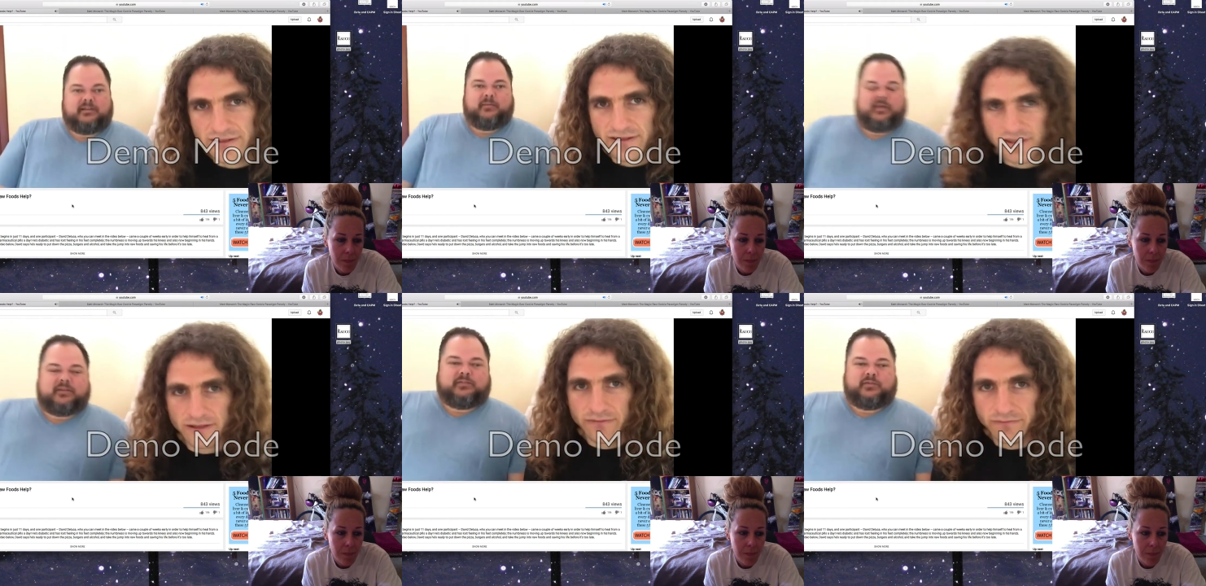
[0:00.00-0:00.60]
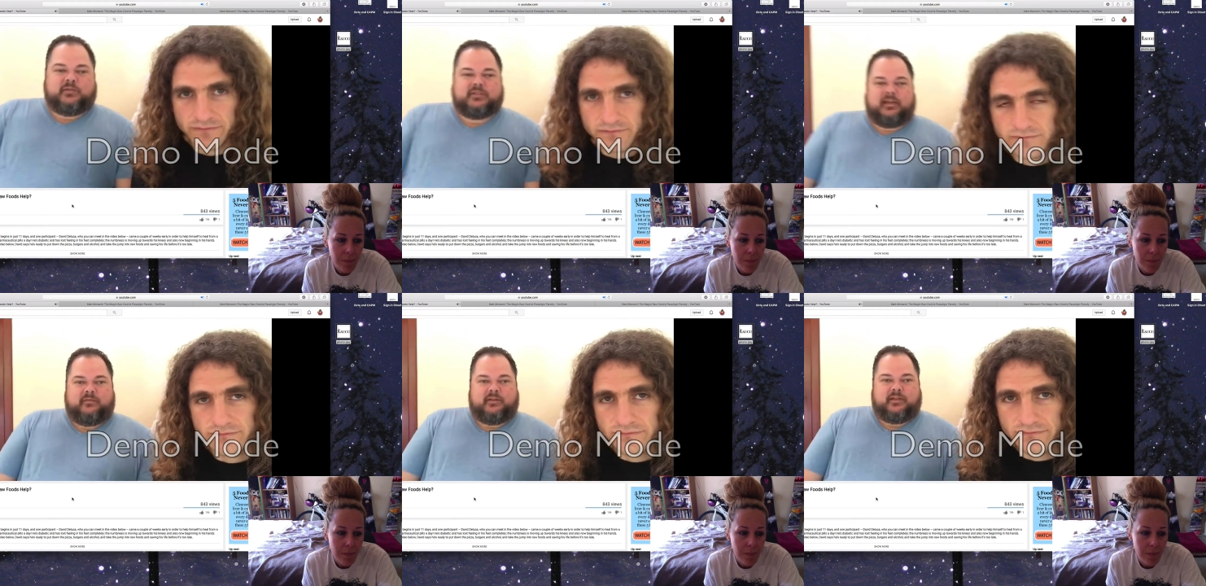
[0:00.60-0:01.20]
Speaker 1: Okay.
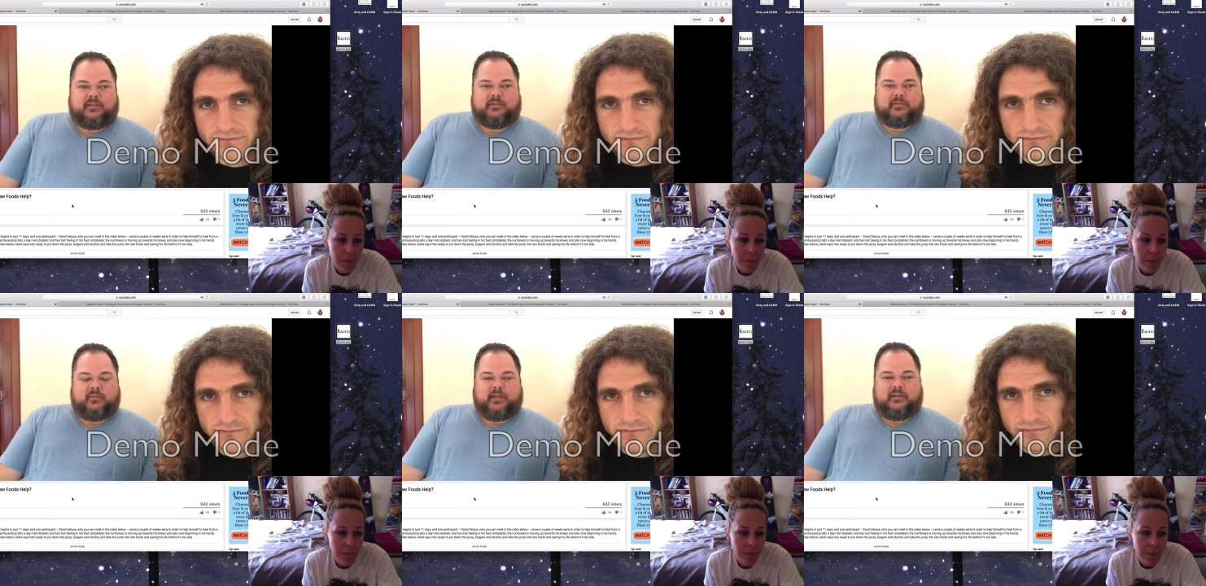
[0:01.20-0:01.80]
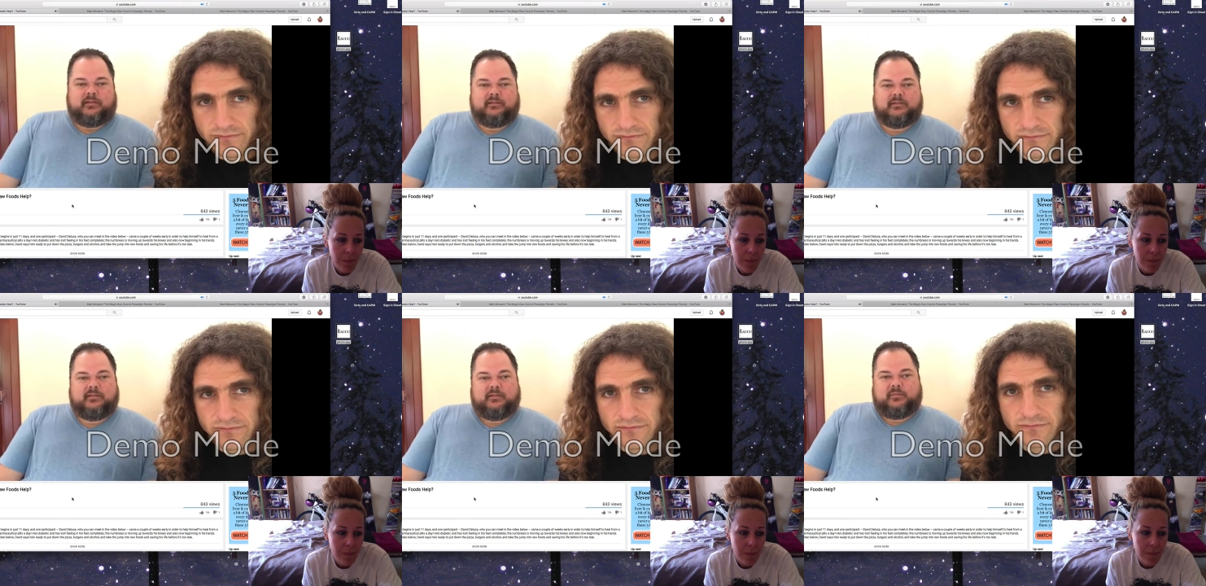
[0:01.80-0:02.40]
270, I just weighed in
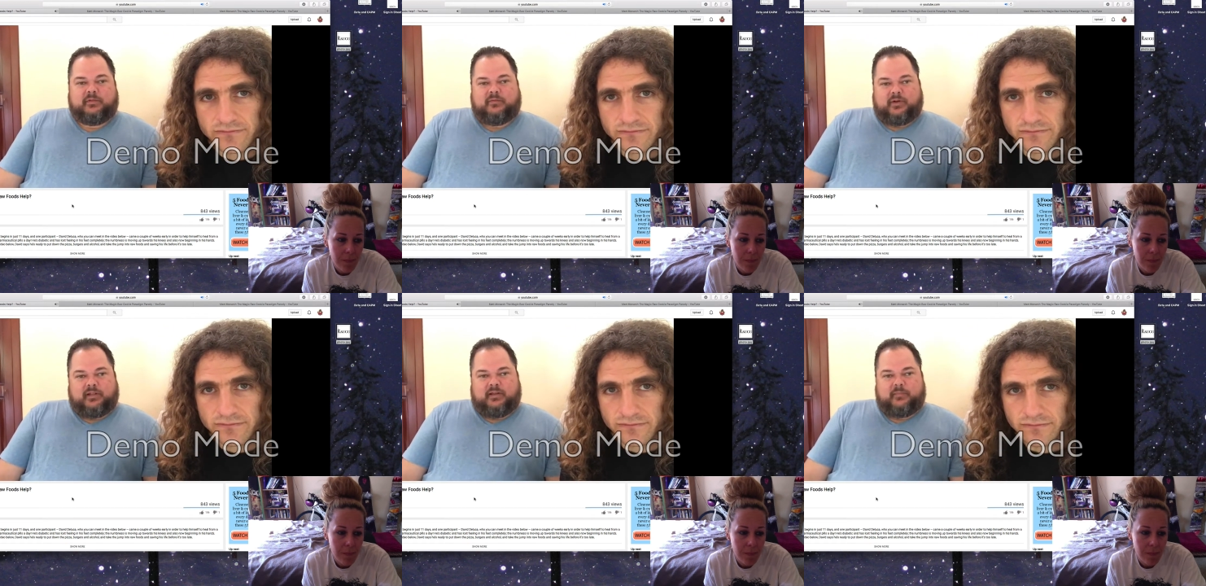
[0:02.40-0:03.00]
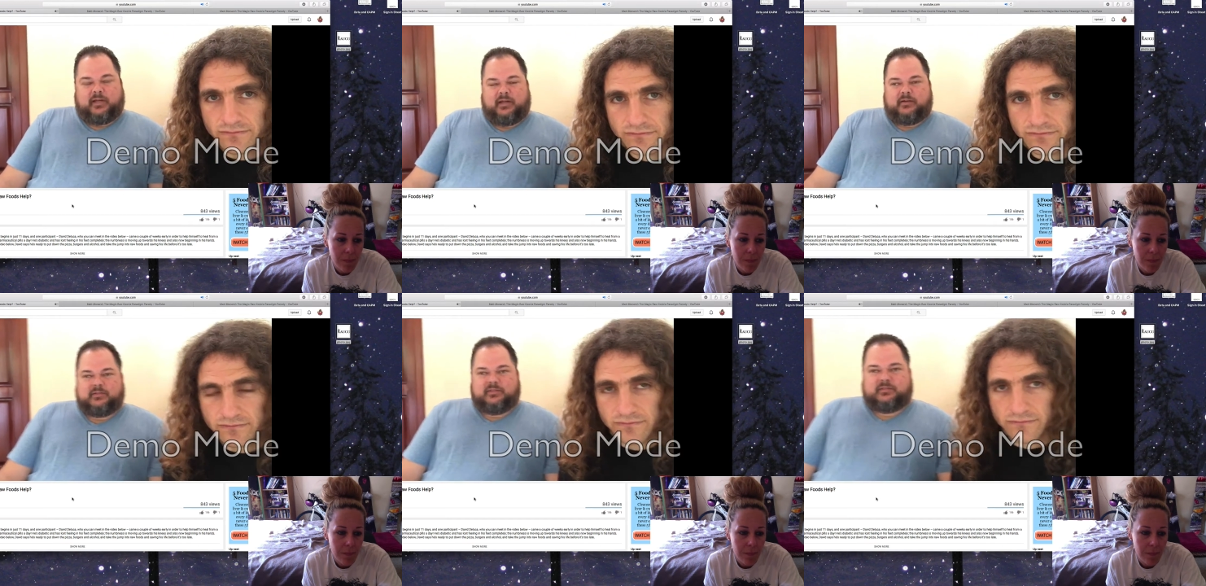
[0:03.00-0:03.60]
before I left my
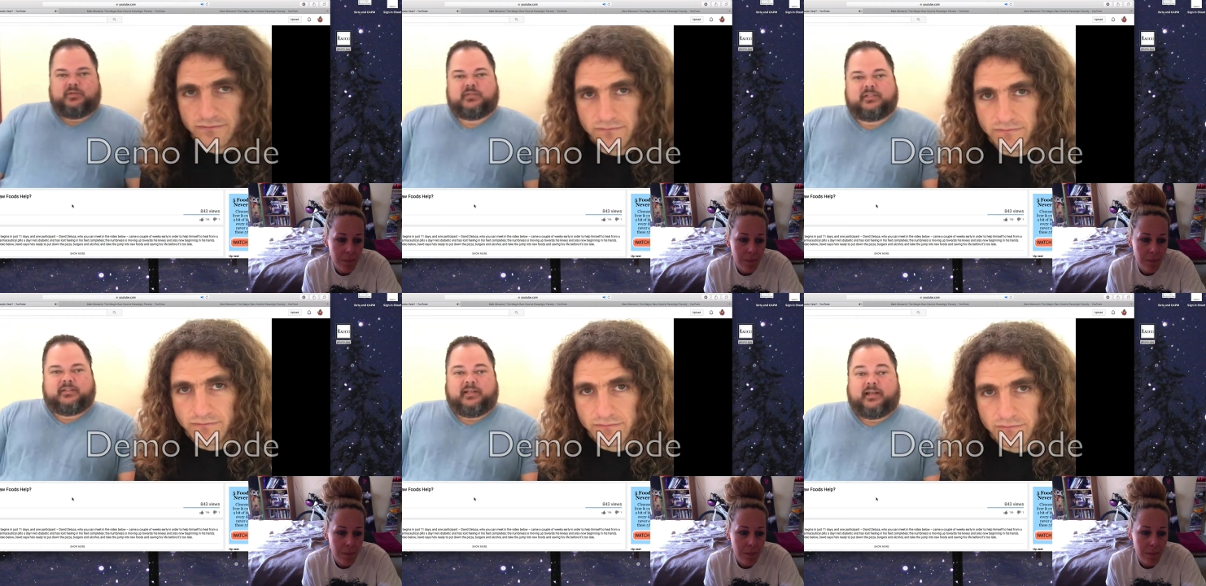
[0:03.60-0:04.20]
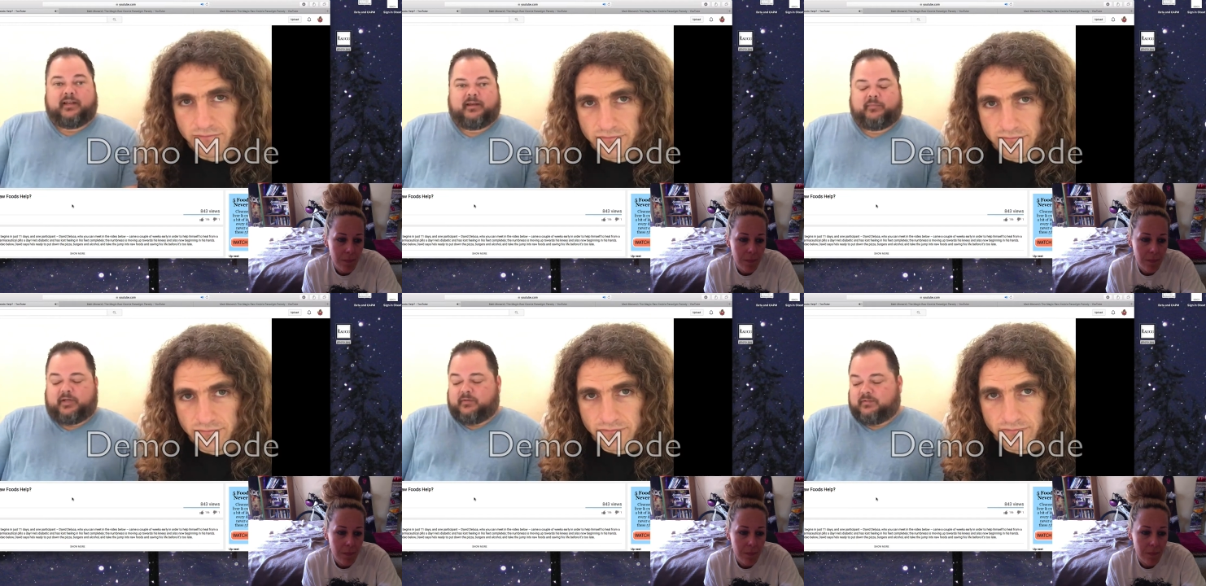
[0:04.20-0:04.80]
house is 269 and a
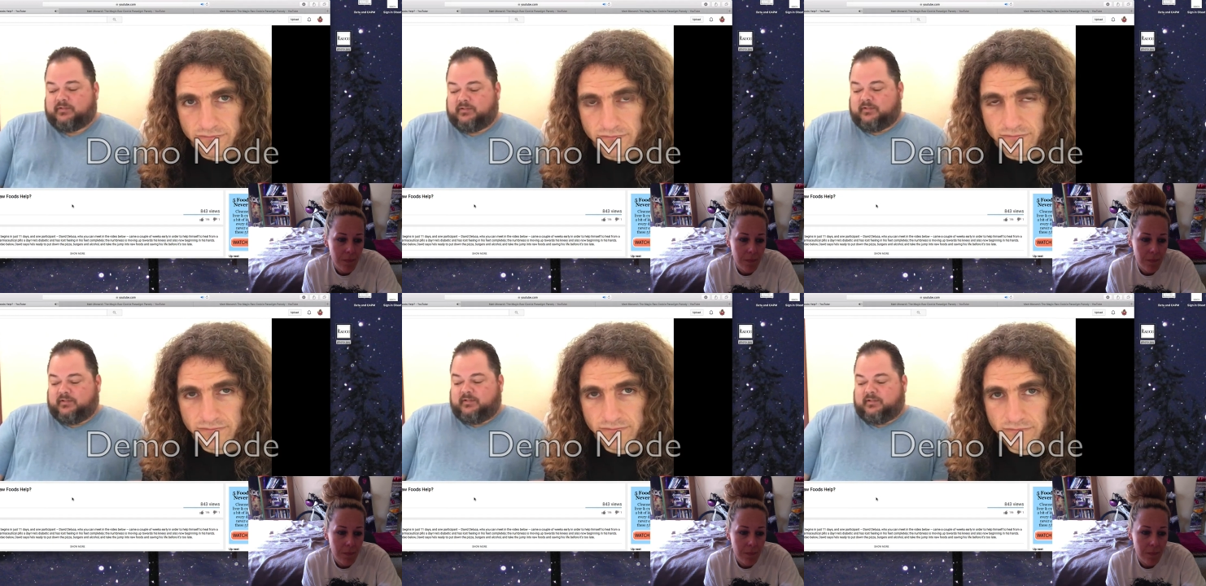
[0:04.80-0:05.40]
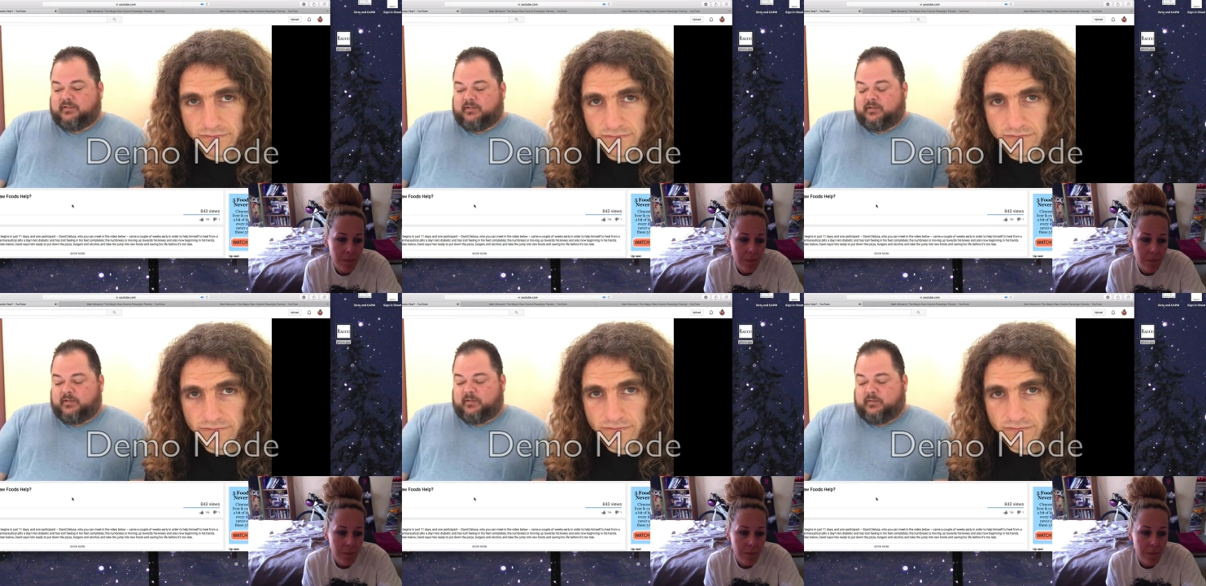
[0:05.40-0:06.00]
half pounds.
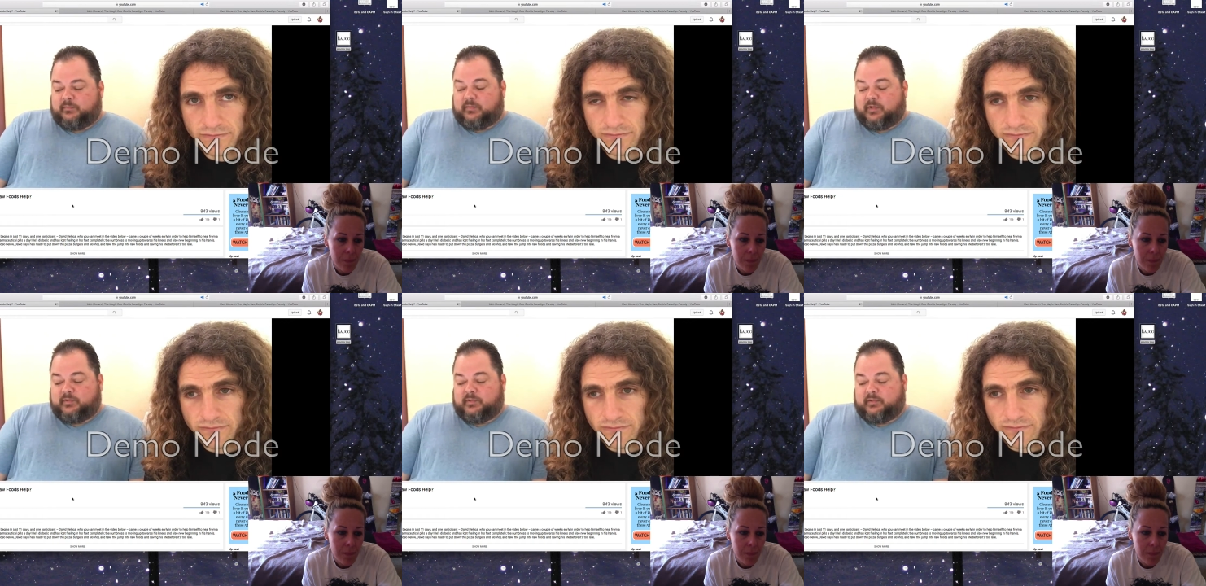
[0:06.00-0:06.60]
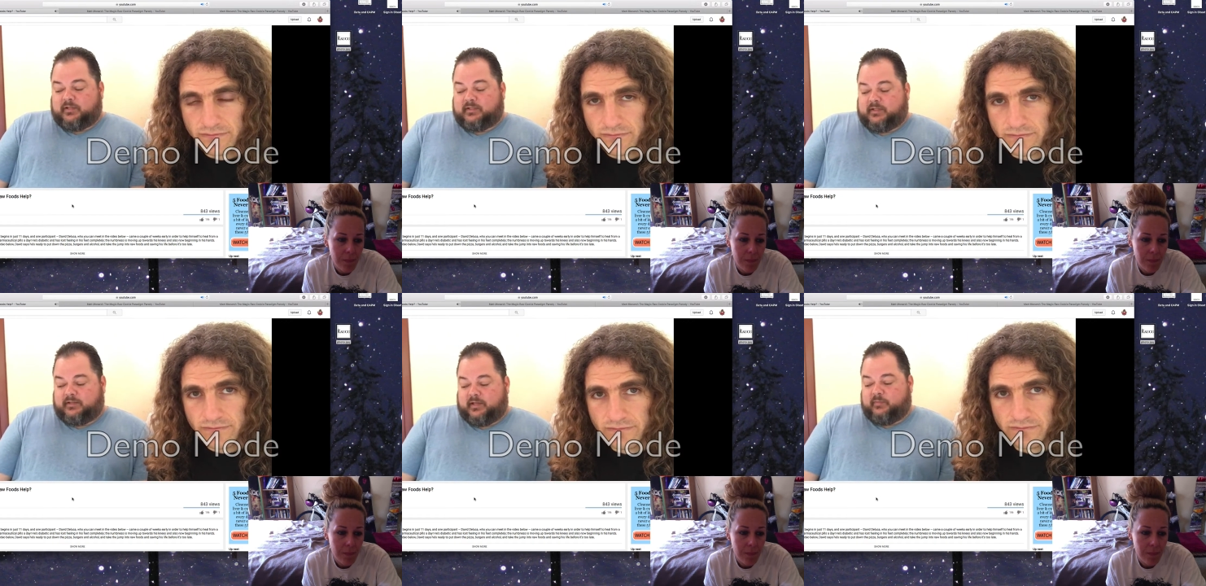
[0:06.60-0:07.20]
Mm-hmm. Um, also, like I
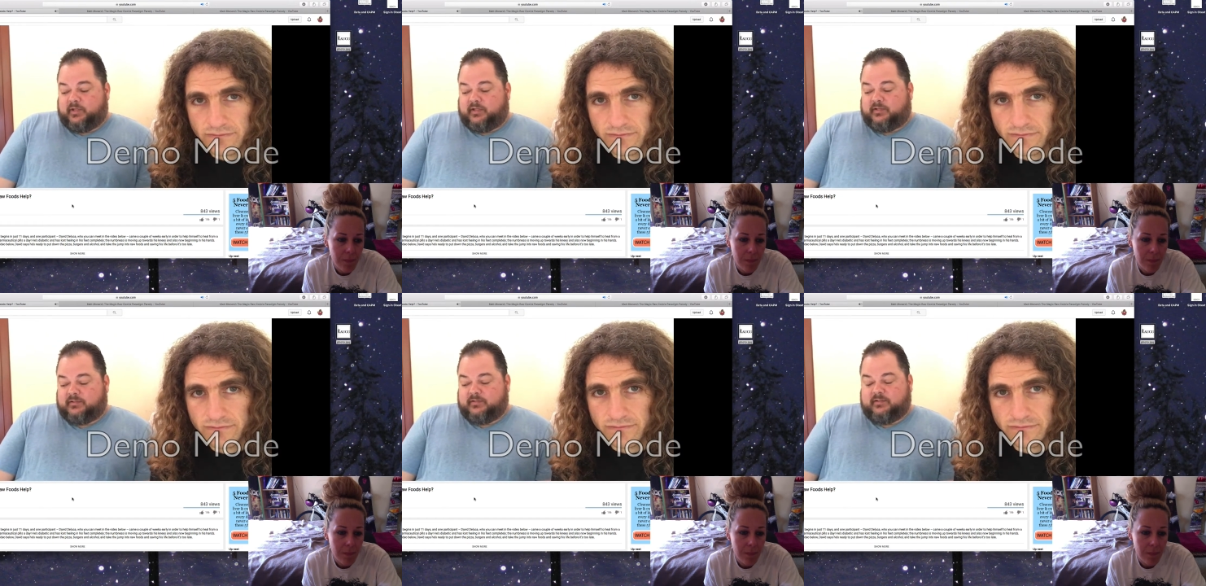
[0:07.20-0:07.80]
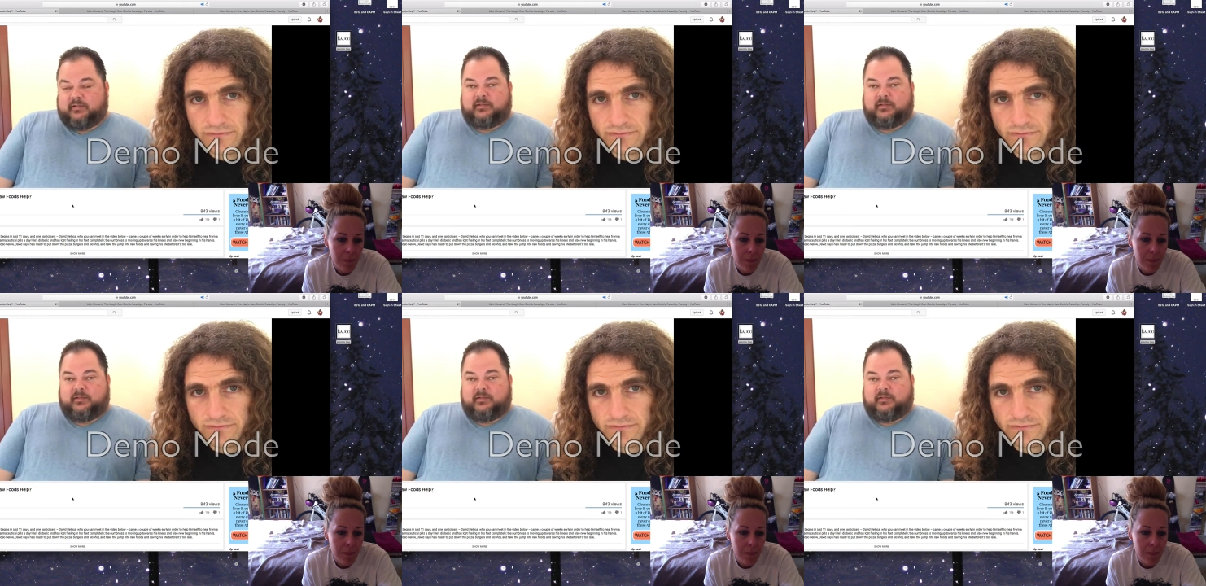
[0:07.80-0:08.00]
said, diabetes,